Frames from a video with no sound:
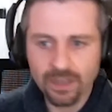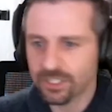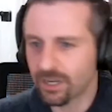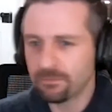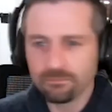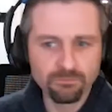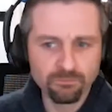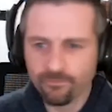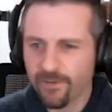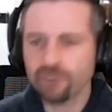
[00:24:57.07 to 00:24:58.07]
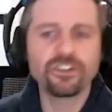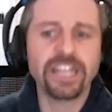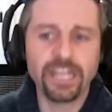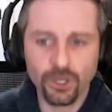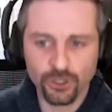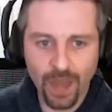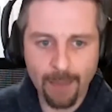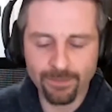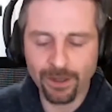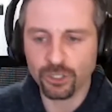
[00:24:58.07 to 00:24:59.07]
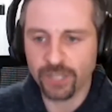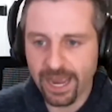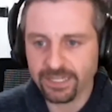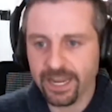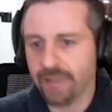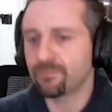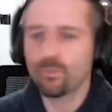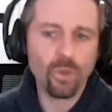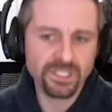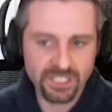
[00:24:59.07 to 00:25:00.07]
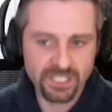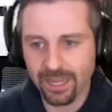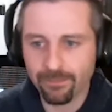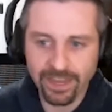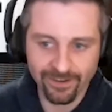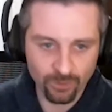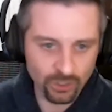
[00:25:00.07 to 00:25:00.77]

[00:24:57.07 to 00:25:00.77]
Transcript: So very routine job, you might just ask, hey, what's this made of?